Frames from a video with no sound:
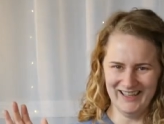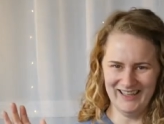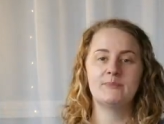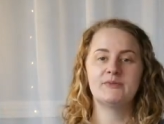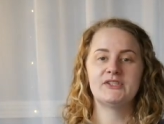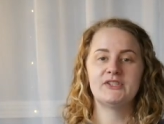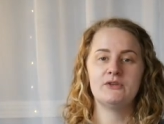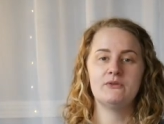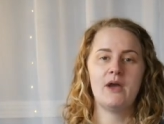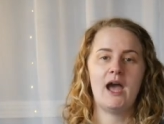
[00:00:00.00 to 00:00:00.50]

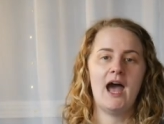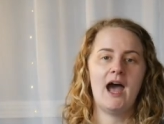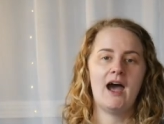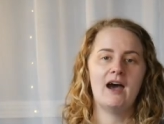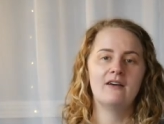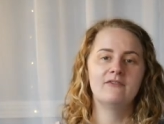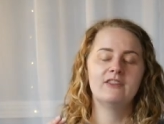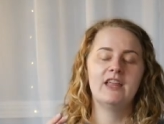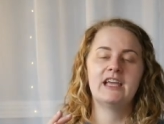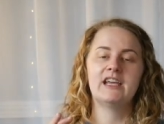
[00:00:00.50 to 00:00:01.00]
So you
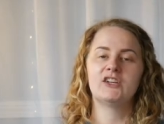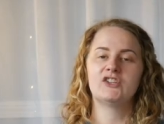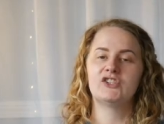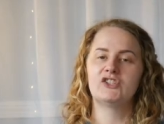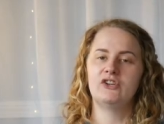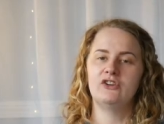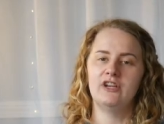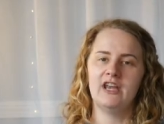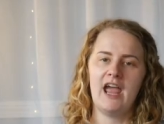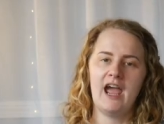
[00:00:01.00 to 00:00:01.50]
have like a
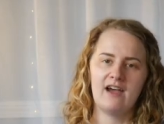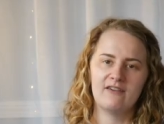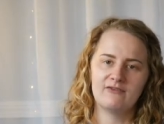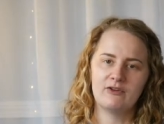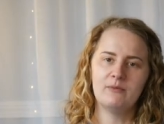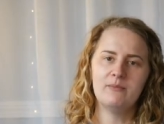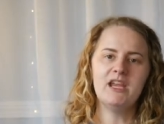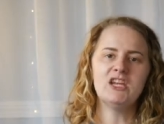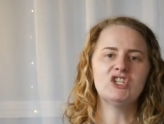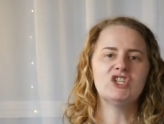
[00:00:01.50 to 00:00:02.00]
certain
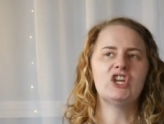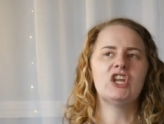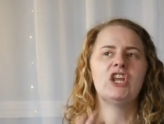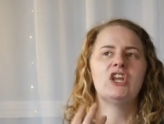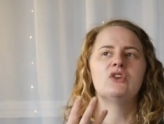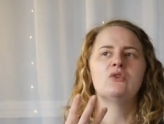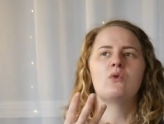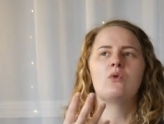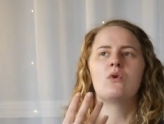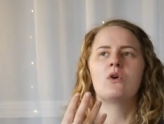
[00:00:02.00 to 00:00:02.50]

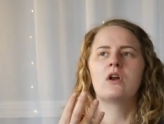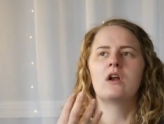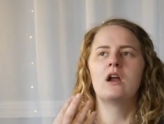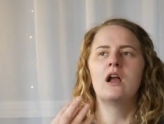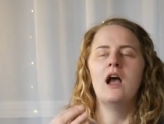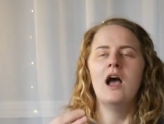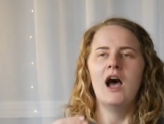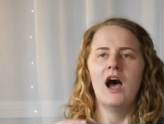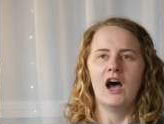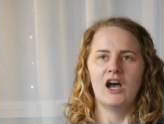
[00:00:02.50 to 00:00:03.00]
affirmation or
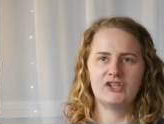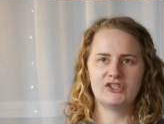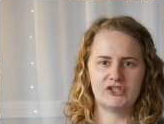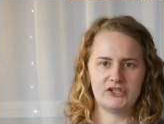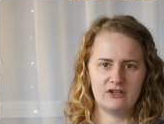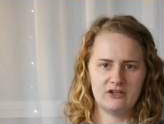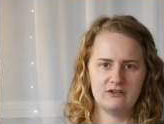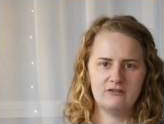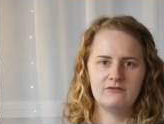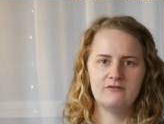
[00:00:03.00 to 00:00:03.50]
a
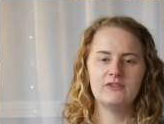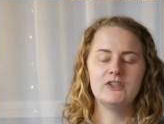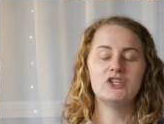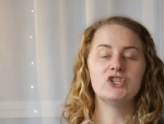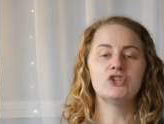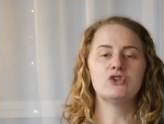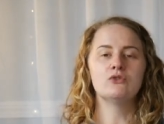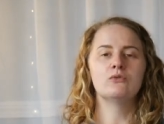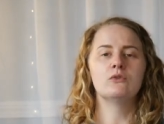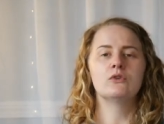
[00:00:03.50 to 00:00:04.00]
certain
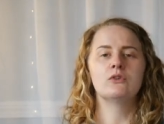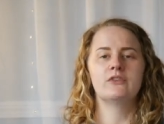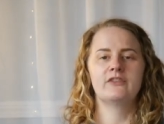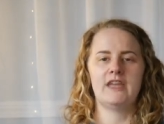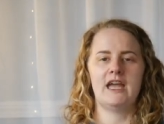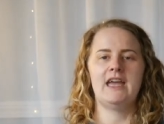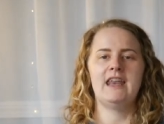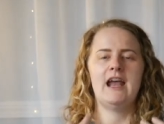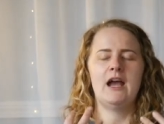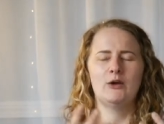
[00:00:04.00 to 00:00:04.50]
visual
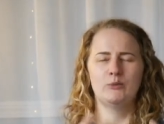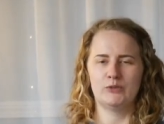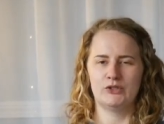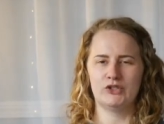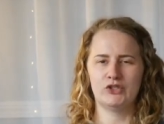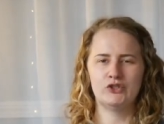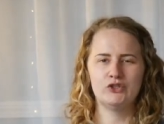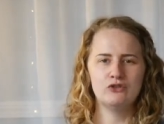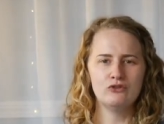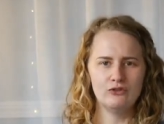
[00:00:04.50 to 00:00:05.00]
that helps
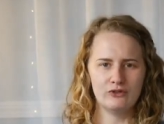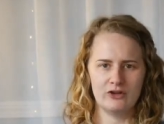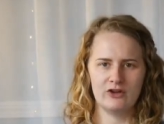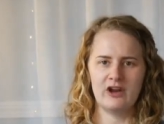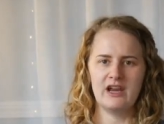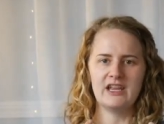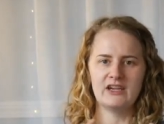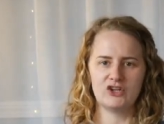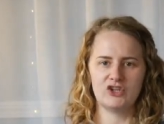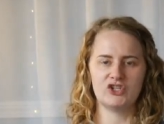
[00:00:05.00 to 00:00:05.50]
soothe your
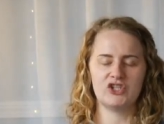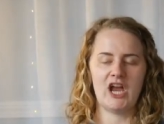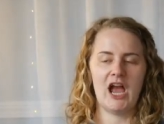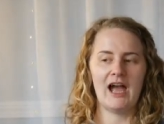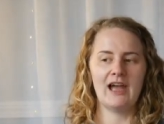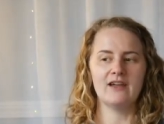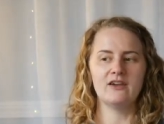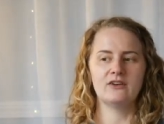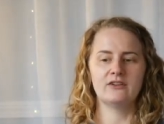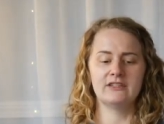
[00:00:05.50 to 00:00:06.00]
inner
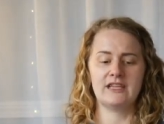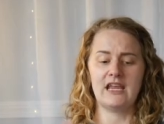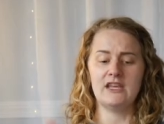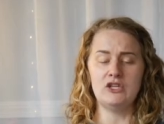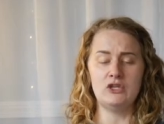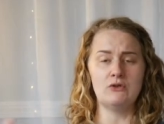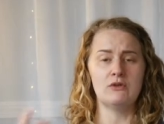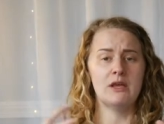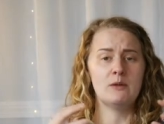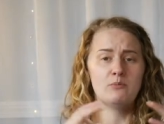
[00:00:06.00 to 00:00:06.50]
child, and
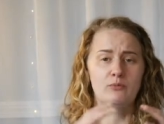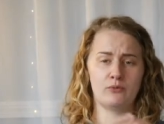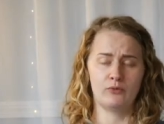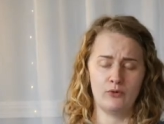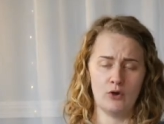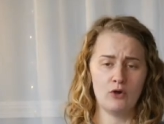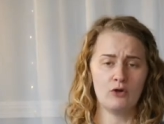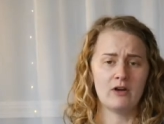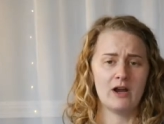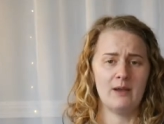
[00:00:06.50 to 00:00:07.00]
you can
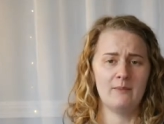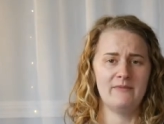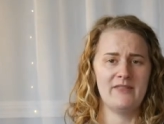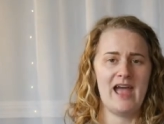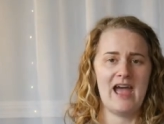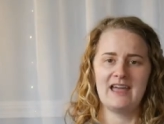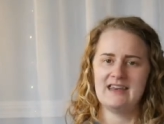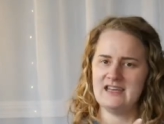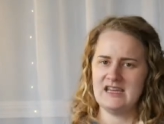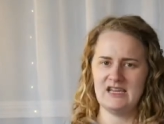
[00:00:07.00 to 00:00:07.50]
program
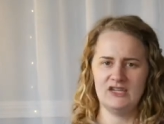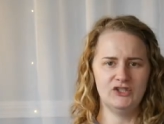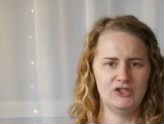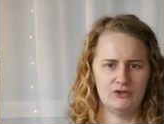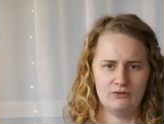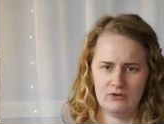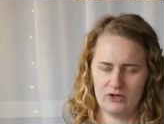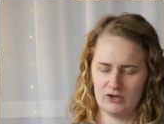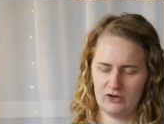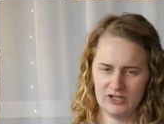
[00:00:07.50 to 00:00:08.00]
that
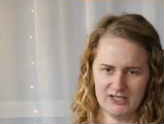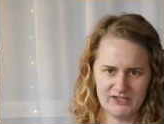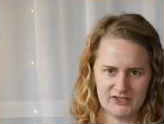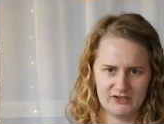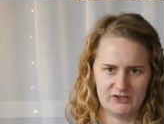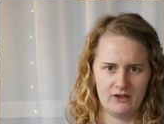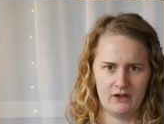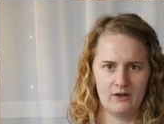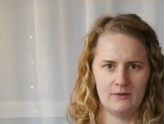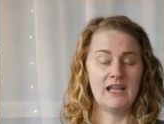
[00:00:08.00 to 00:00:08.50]
into a
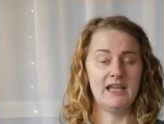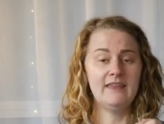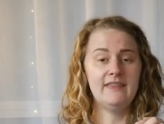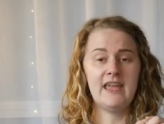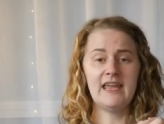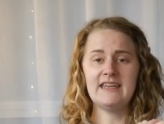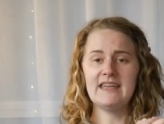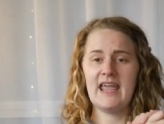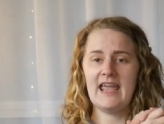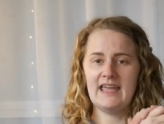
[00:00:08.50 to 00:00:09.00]
crystal. And
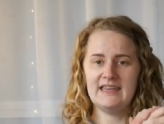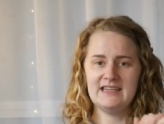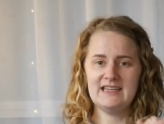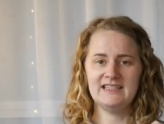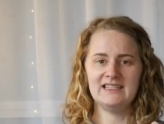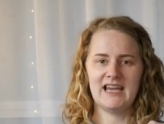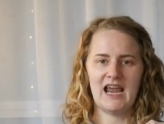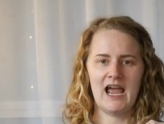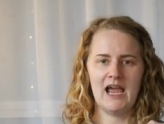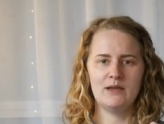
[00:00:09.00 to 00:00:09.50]
then
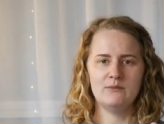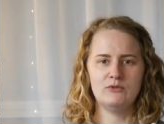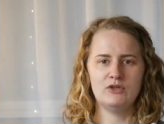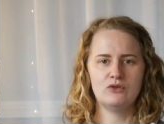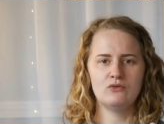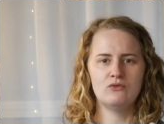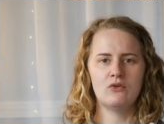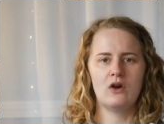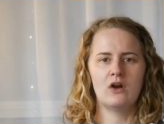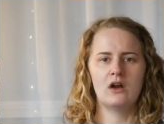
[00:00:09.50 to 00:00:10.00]
anytime
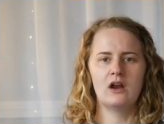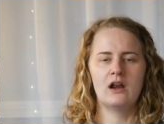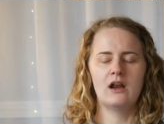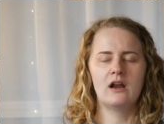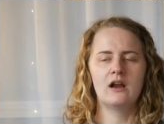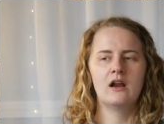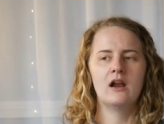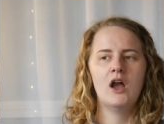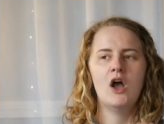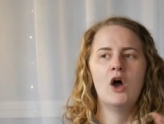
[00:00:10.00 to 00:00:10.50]
you
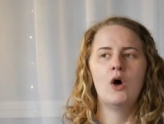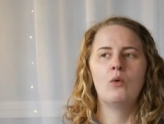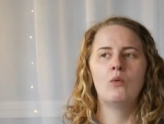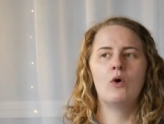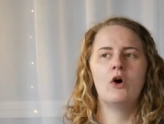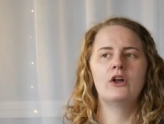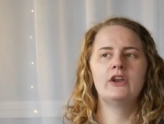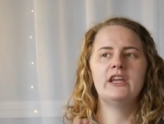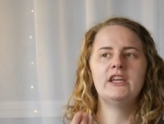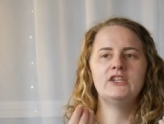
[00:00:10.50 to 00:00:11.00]
are
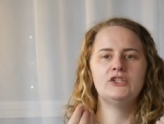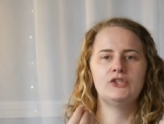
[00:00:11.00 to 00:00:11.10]
wanting